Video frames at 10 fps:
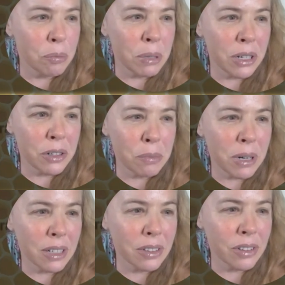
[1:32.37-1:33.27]
to
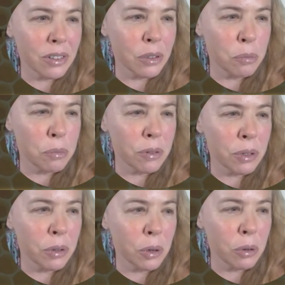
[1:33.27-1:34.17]
practice moving
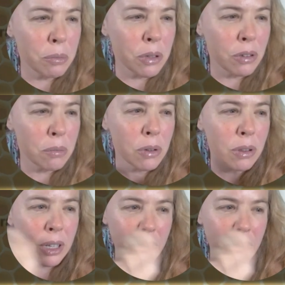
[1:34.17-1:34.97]
equipment smoothly,